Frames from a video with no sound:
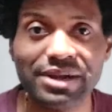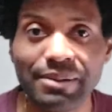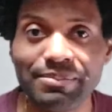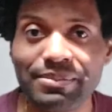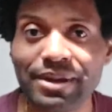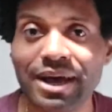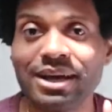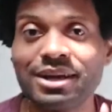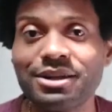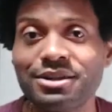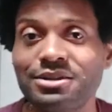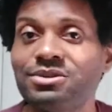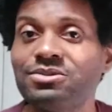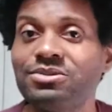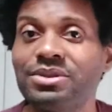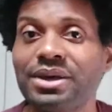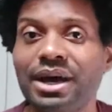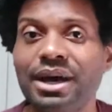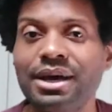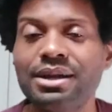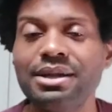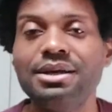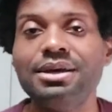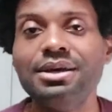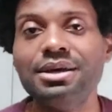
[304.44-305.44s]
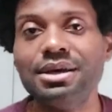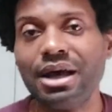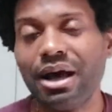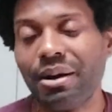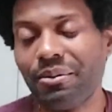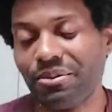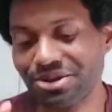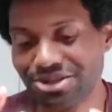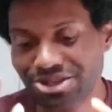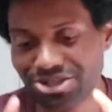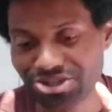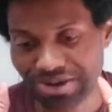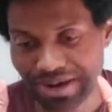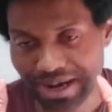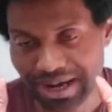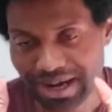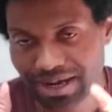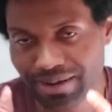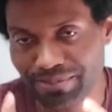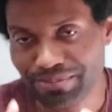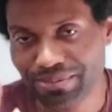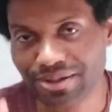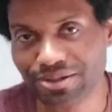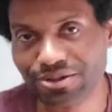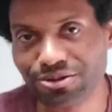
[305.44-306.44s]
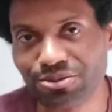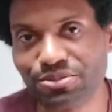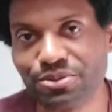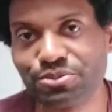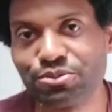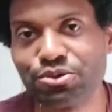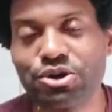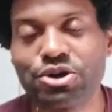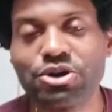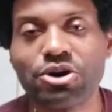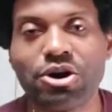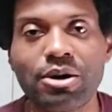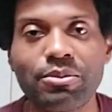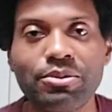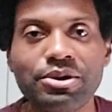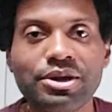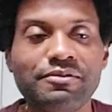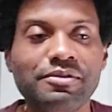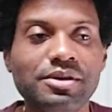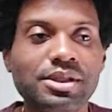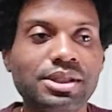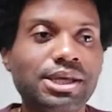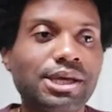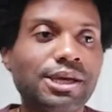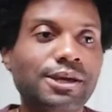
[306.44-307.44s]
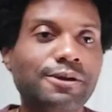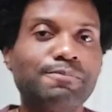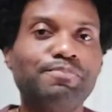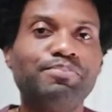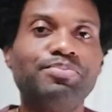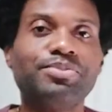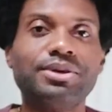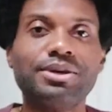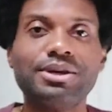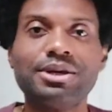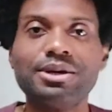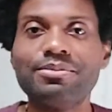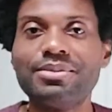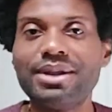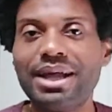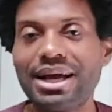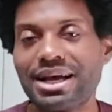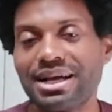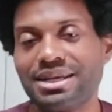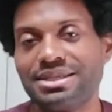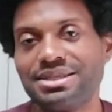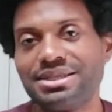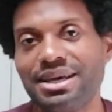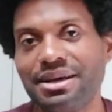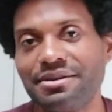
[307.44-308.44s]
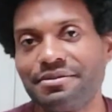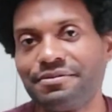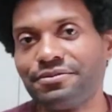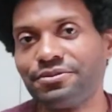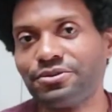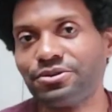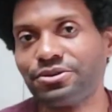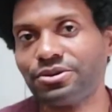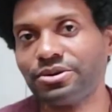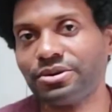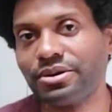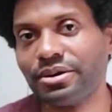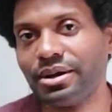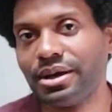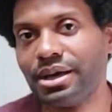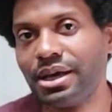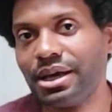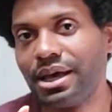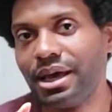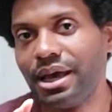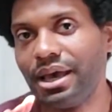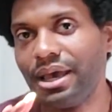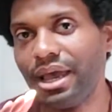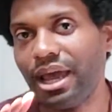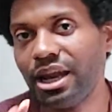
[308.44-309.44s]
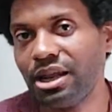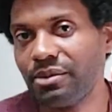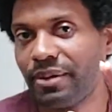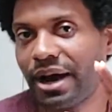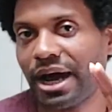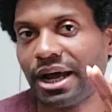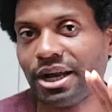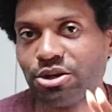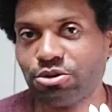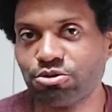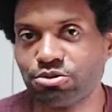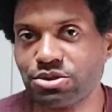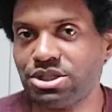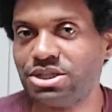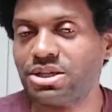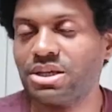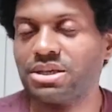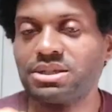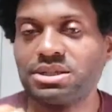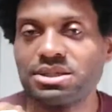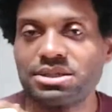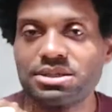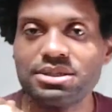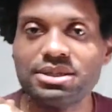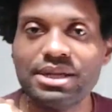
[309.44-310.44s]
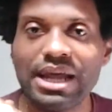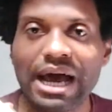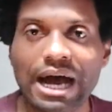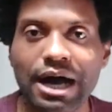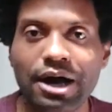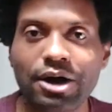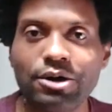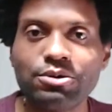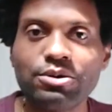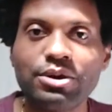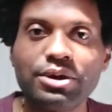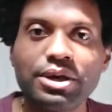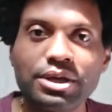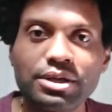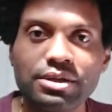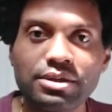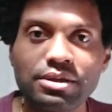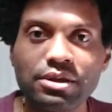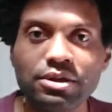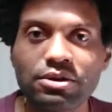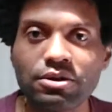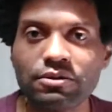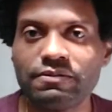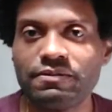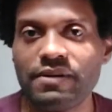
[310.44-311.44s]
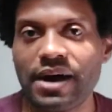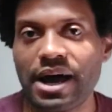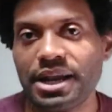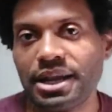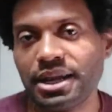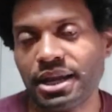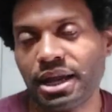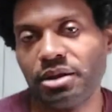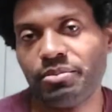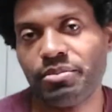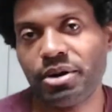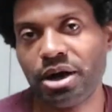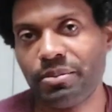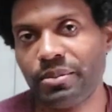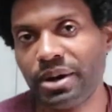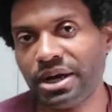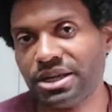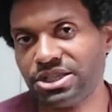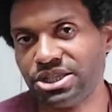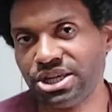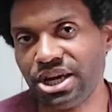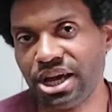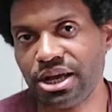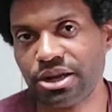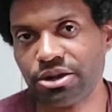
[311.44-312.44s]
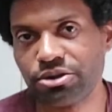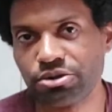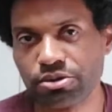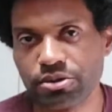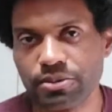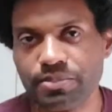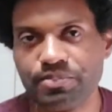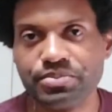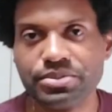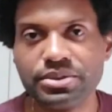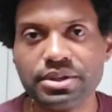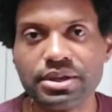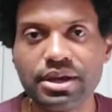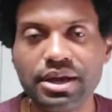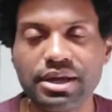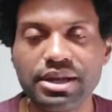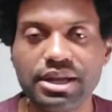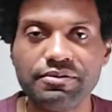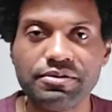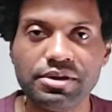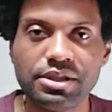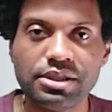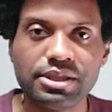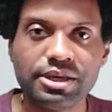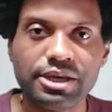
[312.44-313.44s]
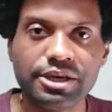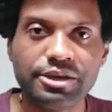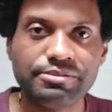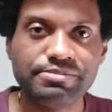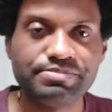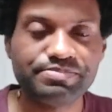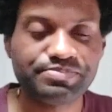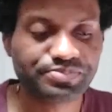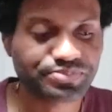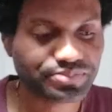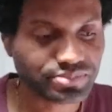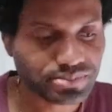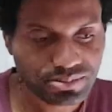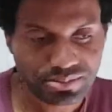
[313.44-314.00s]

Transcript: But I'm not going to do that. I'm going to try and be a little bit more calm and everything. Like I said, for anybody who's just now, you know, finding out about my channel and everything.